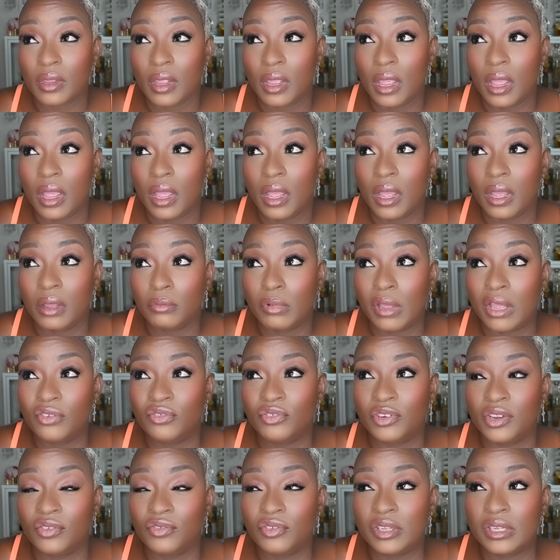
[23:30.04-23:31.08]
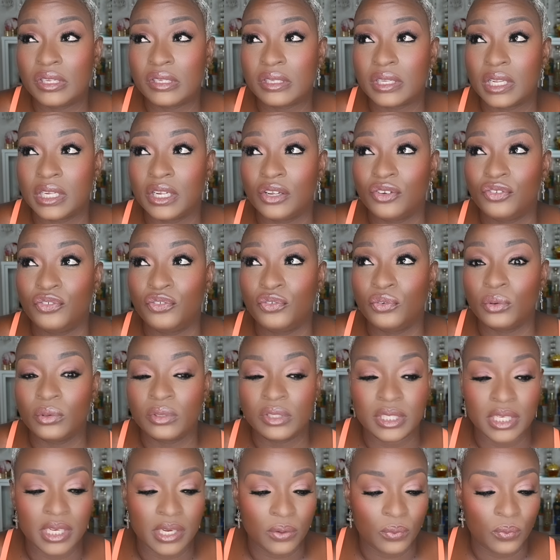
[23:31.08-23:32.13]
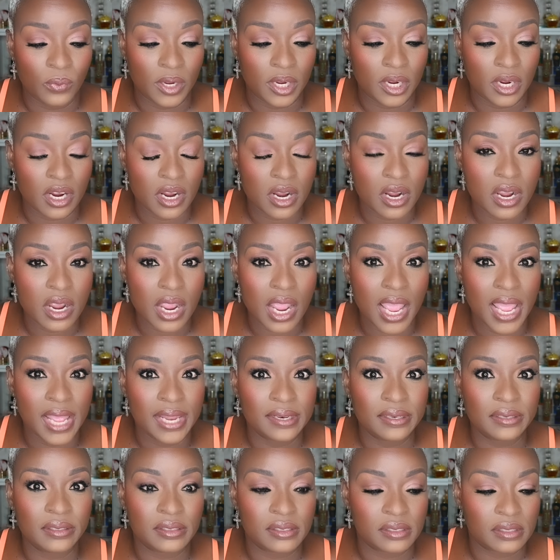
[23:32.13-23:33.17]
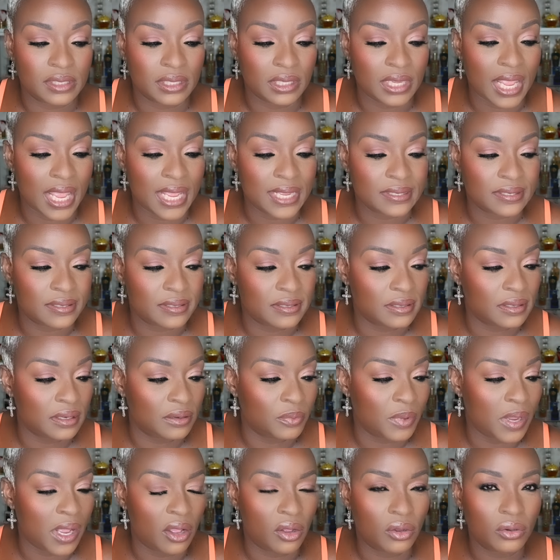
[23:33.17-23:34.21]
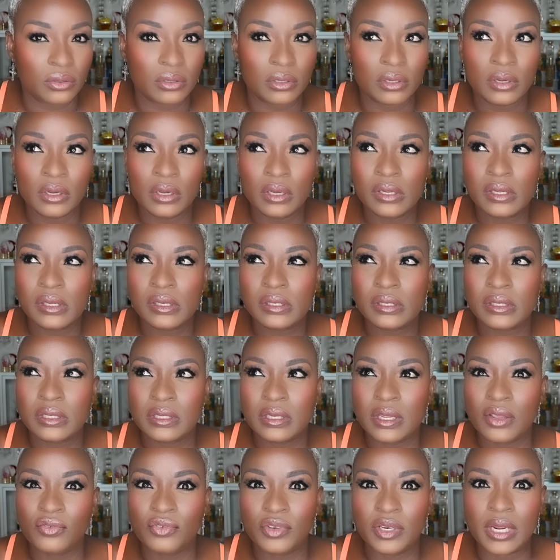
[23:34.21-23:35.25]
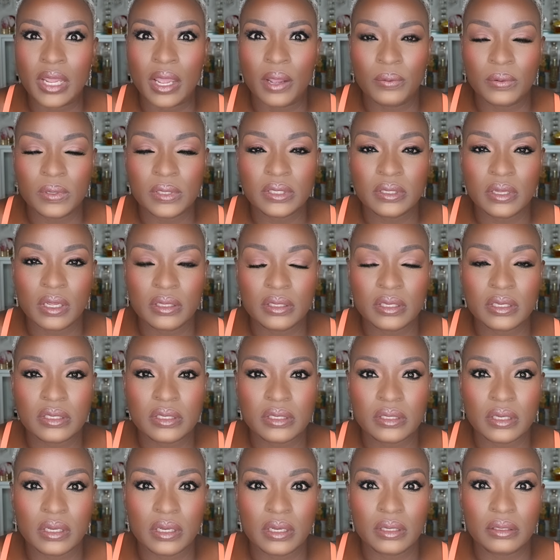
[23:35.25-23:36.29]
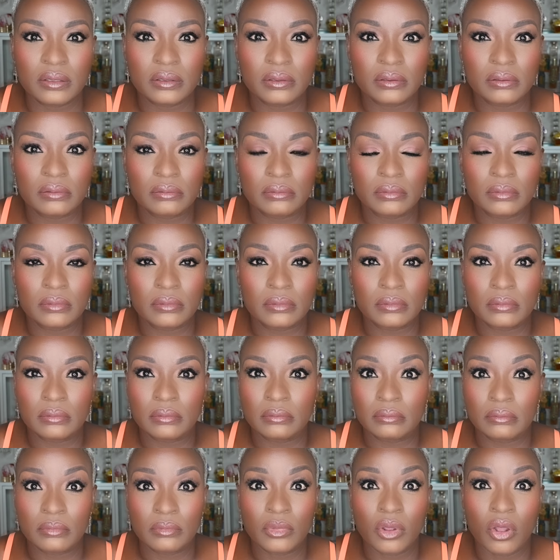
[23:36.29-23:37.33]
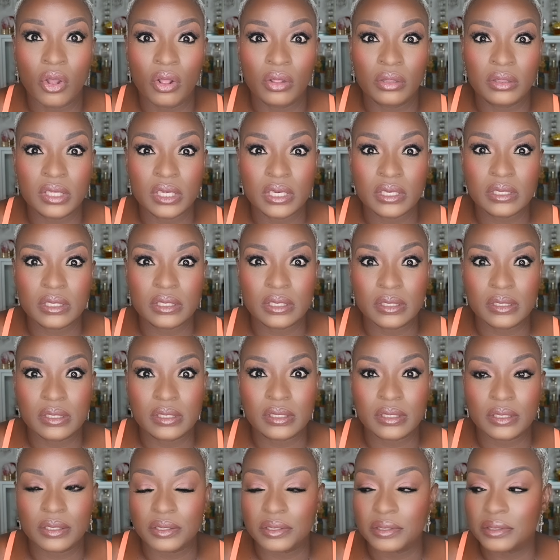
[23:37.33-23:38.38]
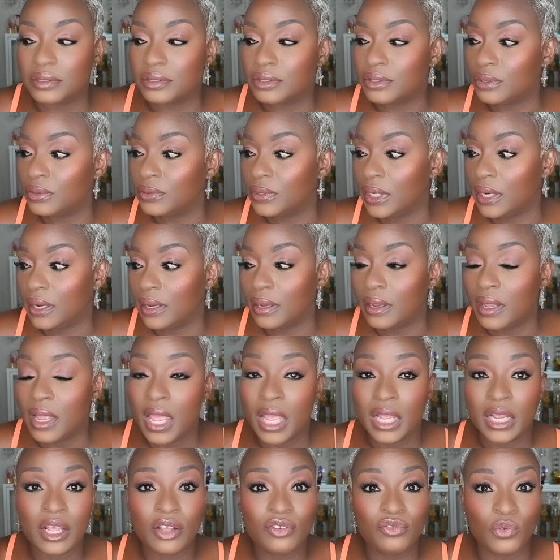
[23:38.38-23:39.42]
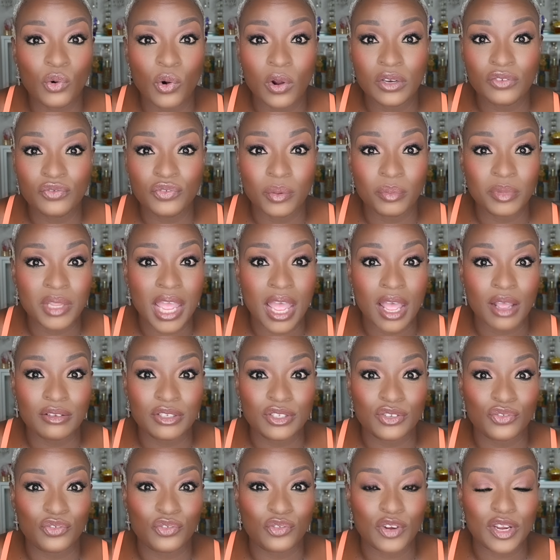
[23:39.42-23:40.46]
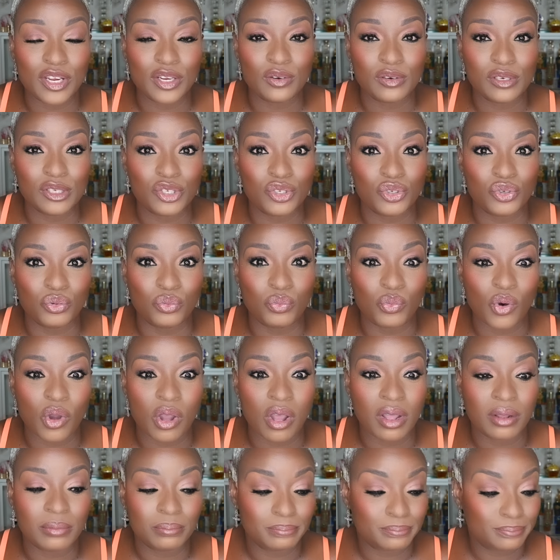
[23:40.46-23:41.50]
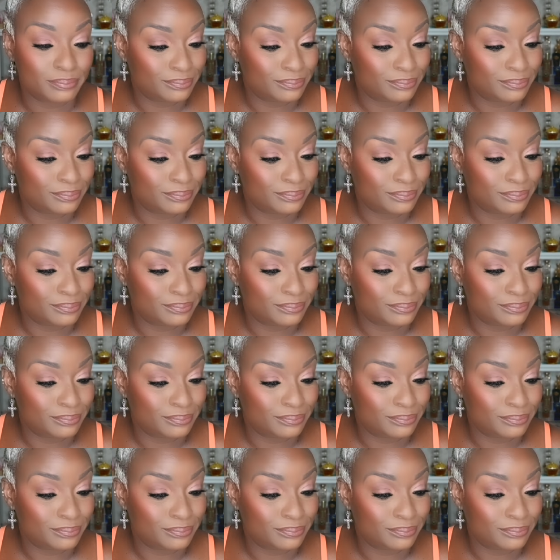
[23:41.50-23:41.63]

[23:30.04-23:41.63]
um, I've given this like a full day wear and it's lasted about seven hours on the skin all things considered. So yeah, Cavort from the House of Fragrance Dubois.